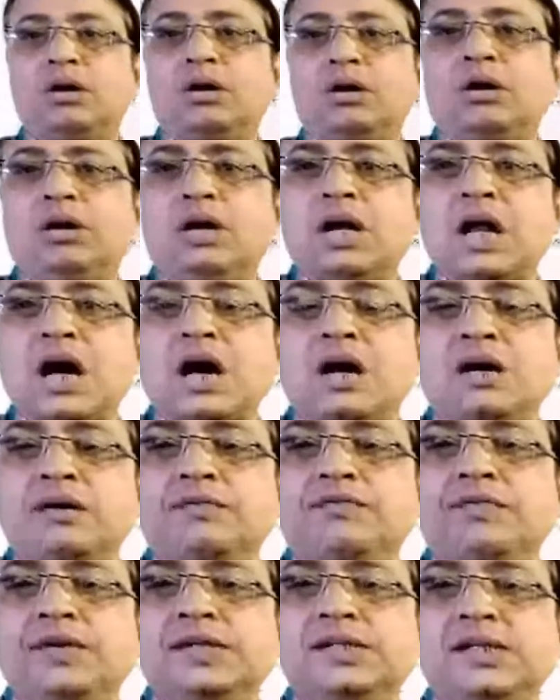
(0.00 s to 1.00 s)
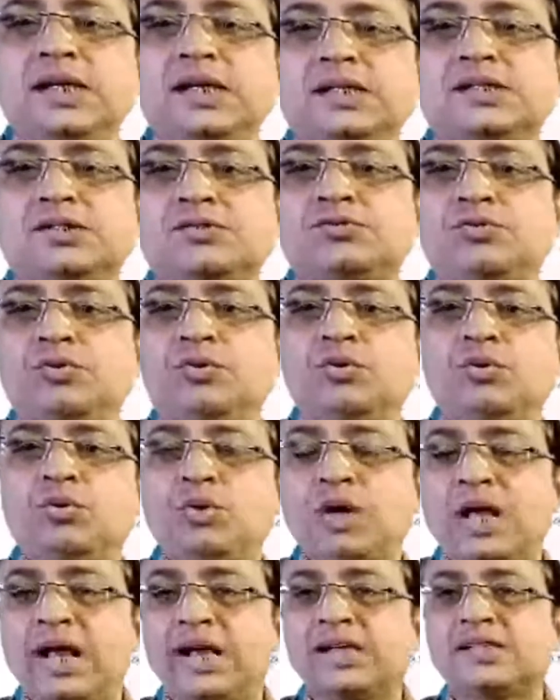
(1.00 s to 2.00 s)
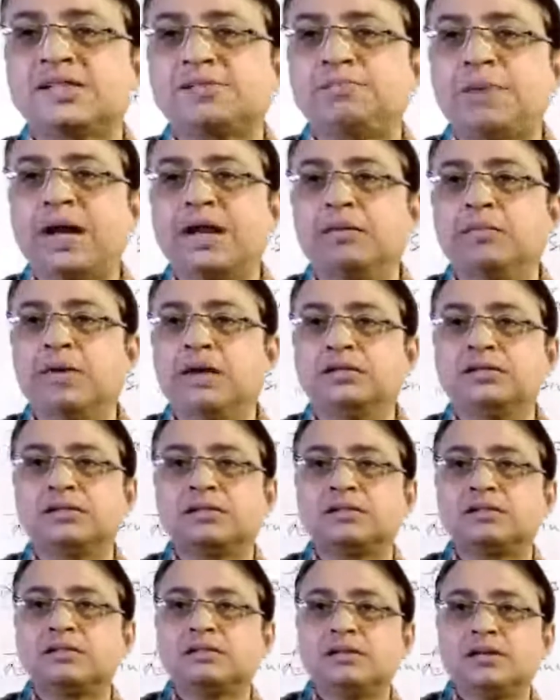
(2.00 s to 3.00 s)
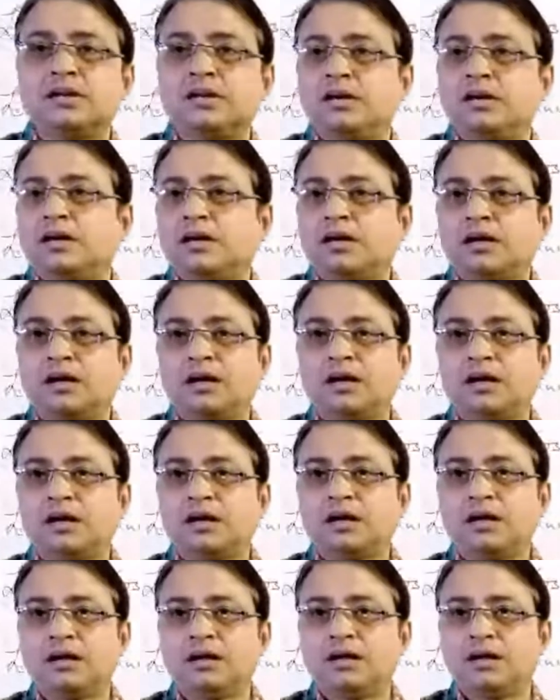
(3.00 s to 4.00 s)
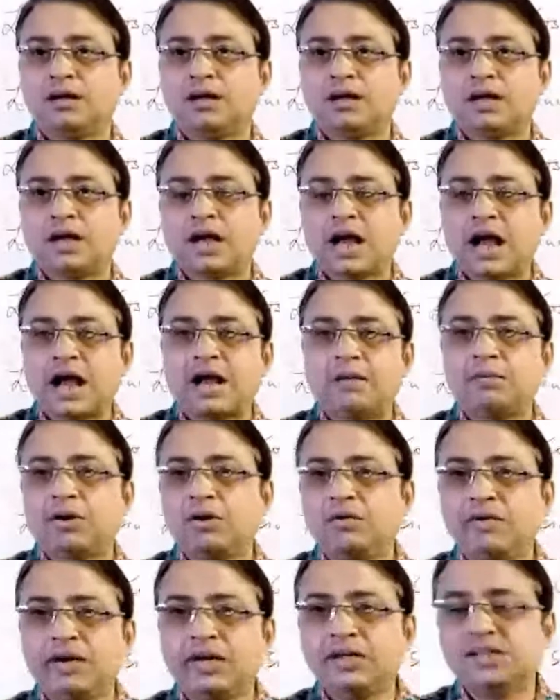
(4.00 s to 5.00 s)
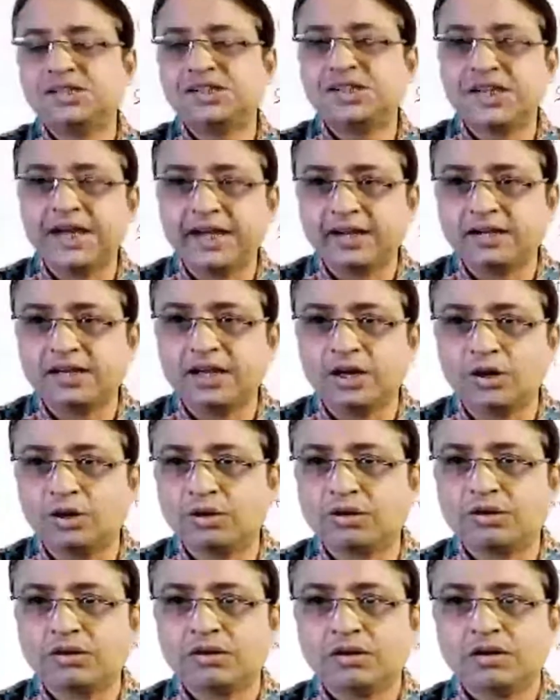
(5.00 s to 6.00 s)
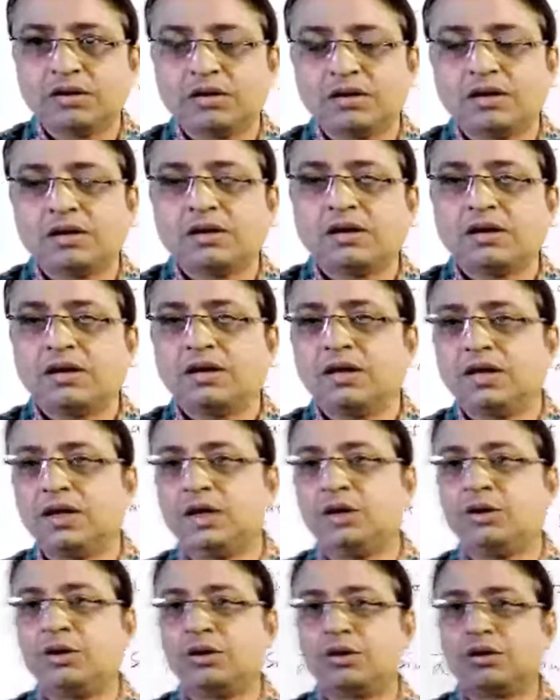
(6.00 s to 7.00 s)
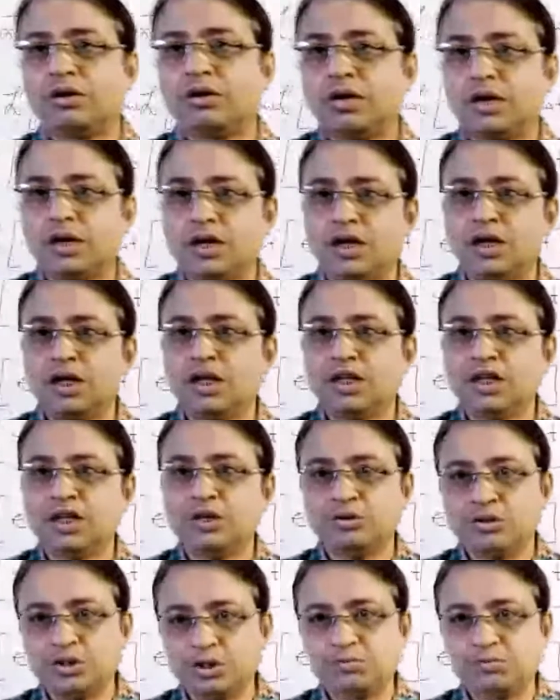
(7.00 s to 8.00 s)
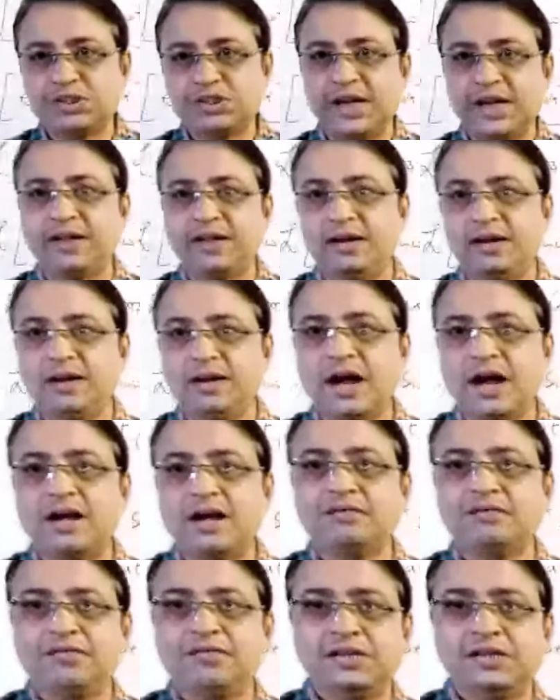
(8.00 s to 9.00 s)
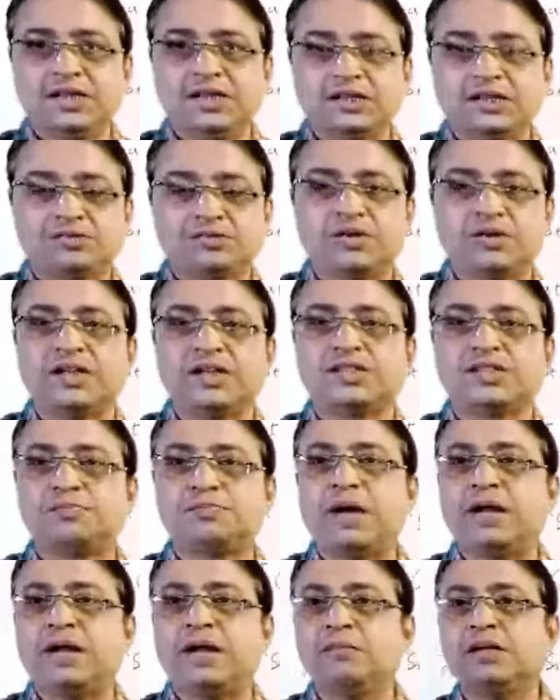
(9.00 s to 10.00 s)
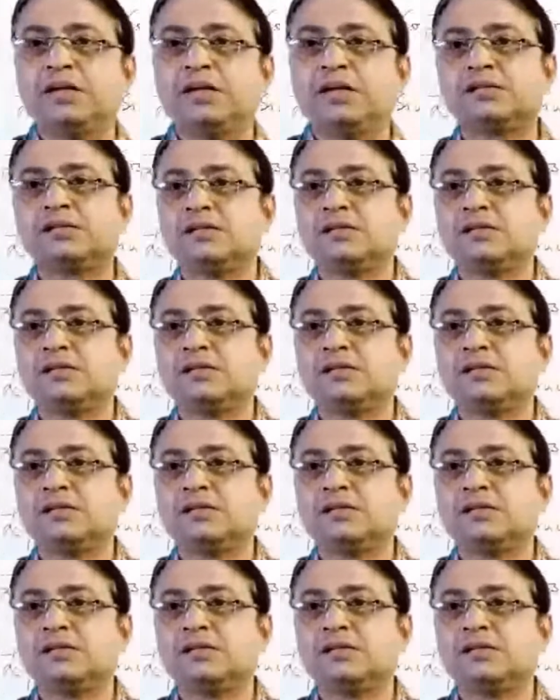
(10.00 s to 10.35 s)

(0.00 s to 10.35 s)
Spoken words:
Learn physics through experiments. I'm already checked your YouTube channel, Learn Physics Through Experiments.